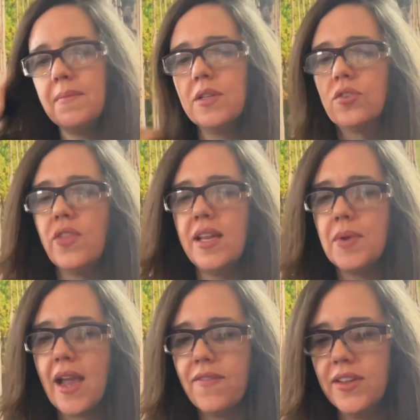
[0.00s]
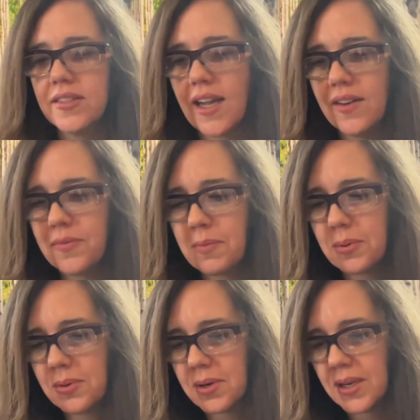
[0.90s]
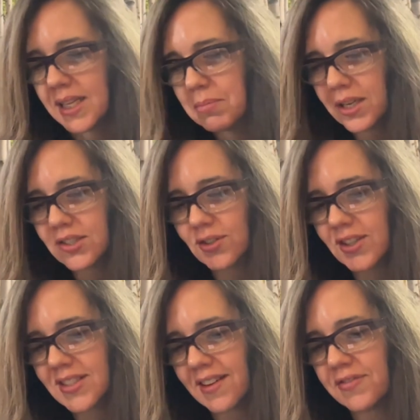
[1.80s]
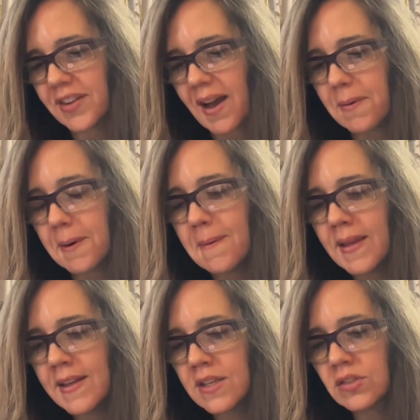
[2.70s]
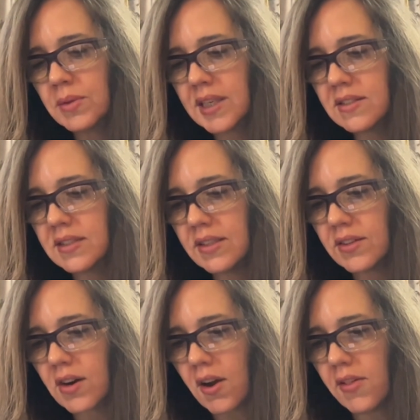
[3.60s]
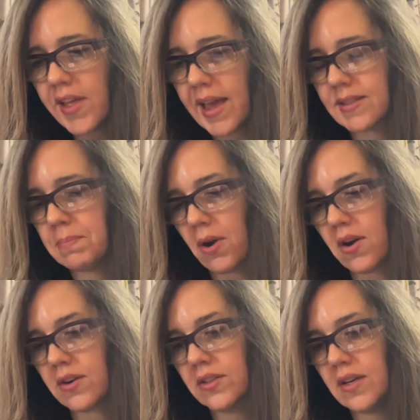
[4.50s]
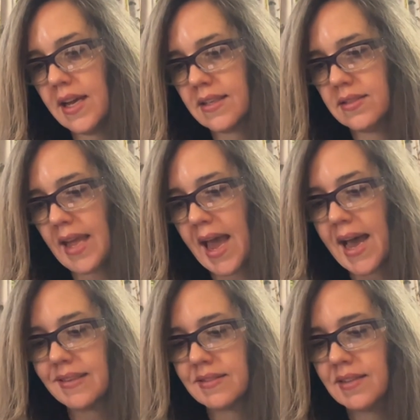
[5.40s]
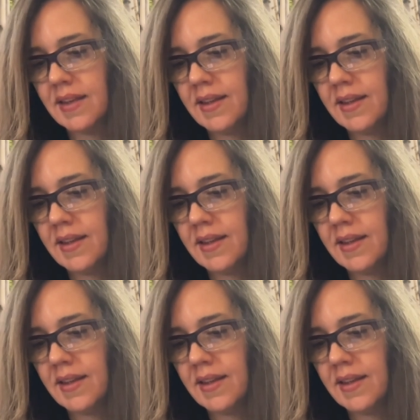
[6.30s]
So then we have this kind of pretty picture, it looks like a flower. So we consider all the x hats.